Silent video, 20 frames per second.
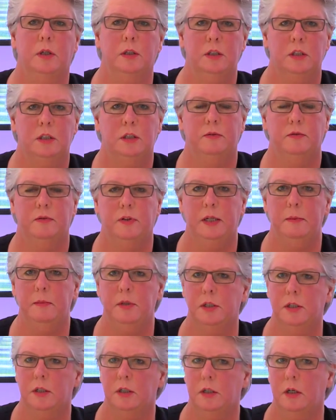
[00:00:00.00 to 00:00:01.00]
Bon is a
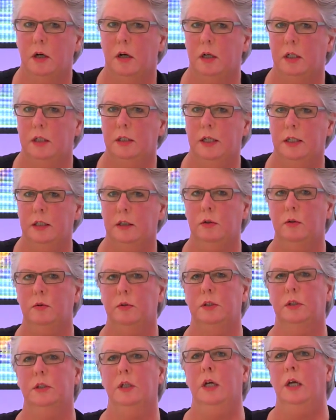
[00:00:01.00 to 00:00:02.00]
famous architect who
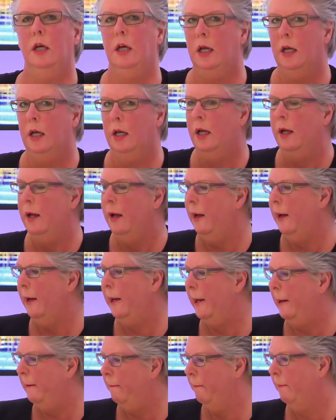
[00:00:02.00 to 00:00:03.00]
is
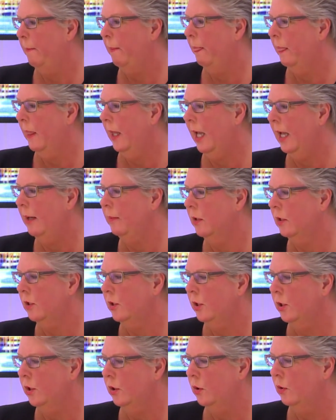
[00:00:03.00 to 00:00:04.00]
able
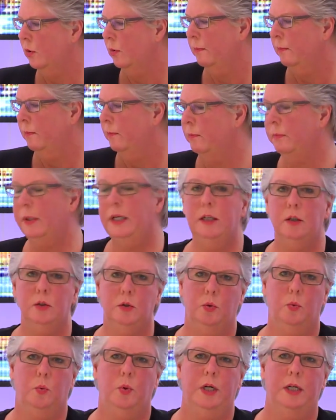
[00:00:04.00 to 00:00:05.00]
to build
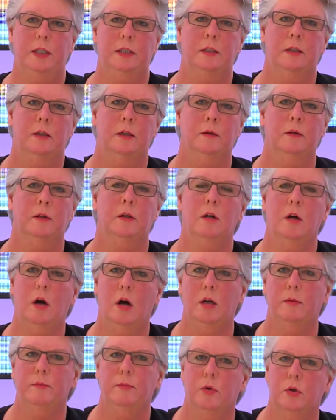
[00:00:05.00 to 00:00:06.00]
with
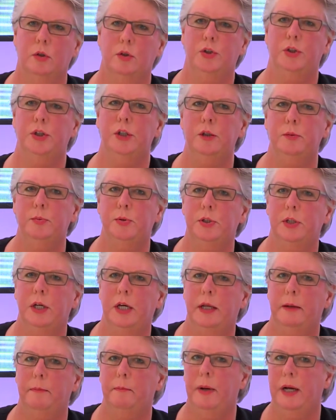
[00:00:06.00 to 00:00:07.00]
cardboard tubes
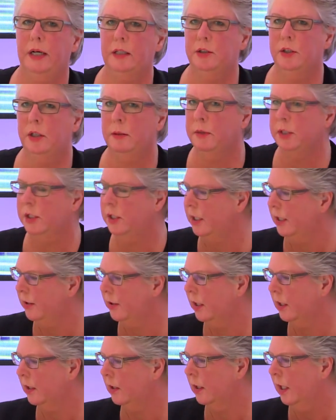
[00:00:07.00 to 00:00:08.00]
and packaging
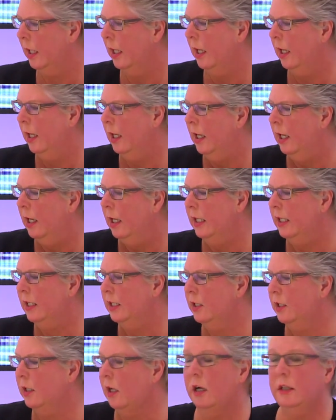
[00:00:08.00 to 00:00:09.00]
material. He
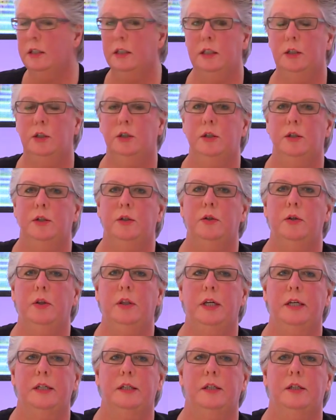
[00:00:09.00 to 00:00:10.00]
started to do
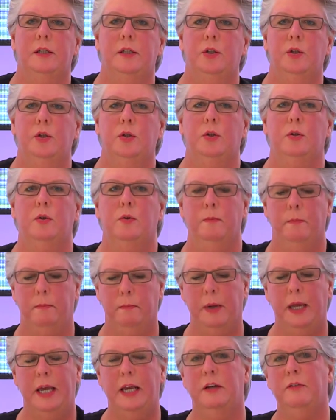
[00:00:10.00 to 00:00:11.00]
this to
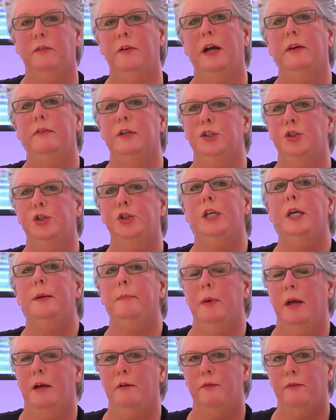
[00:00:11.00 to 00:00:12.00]
make very
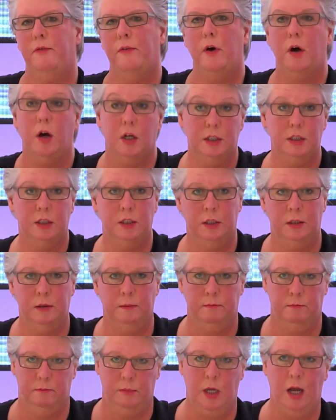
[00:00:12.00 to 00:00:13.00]
cheap and fast
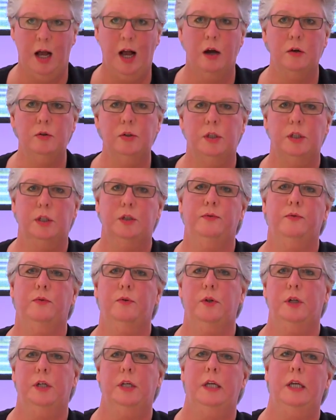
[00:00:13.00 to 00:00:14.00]
houses
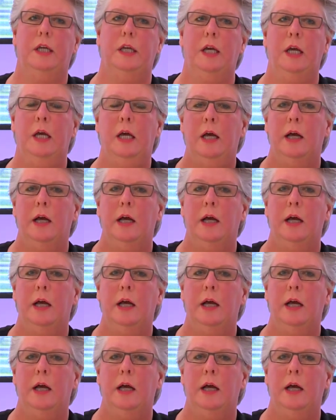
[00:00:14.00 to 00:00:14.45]
for the